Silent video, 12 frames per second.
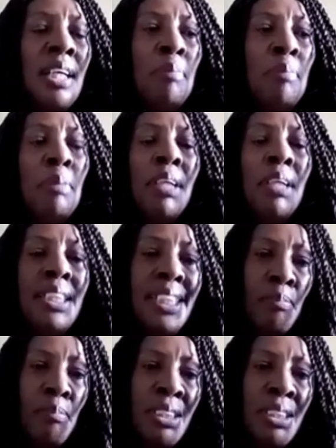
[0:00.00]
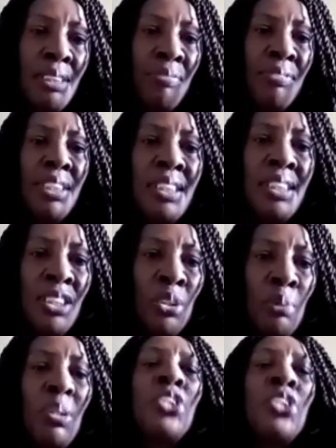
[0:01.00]
people adapt to different
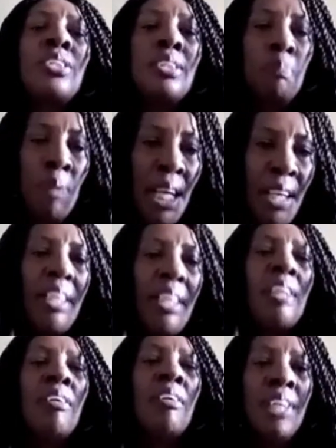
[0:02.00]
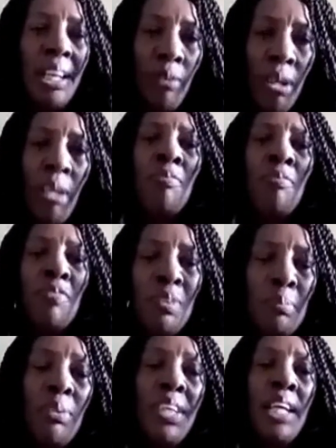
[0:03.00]
situations depending on how
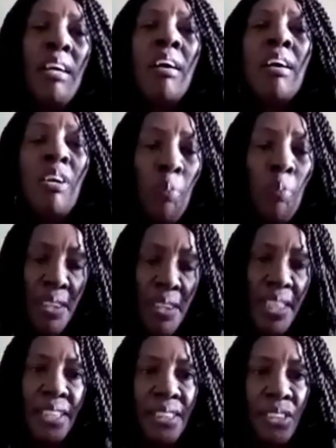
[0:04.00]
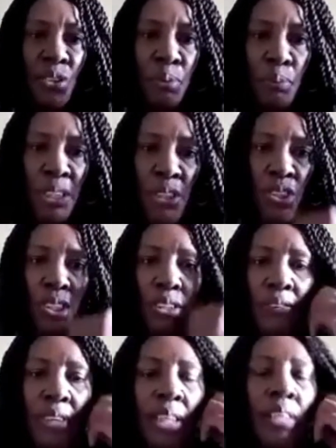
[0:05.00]
comfortable they are with that situation.
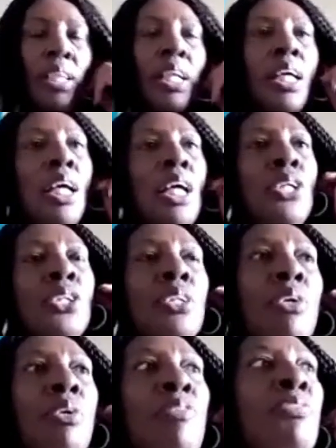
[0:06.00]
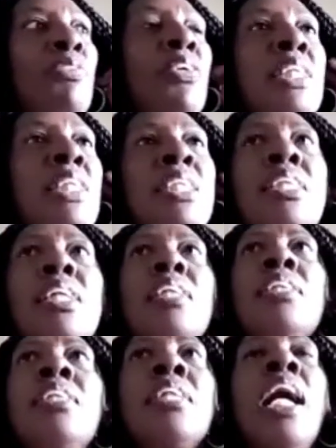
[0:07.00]
Right? So, for
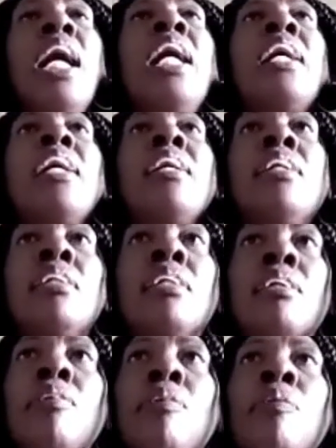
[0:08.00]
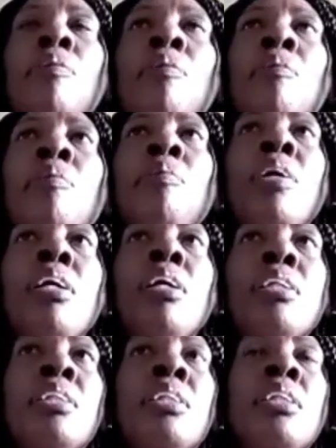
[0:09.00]
instance, I
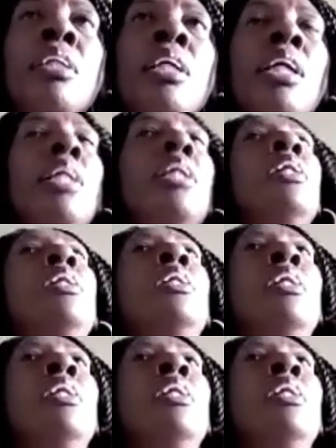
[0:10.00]
worked in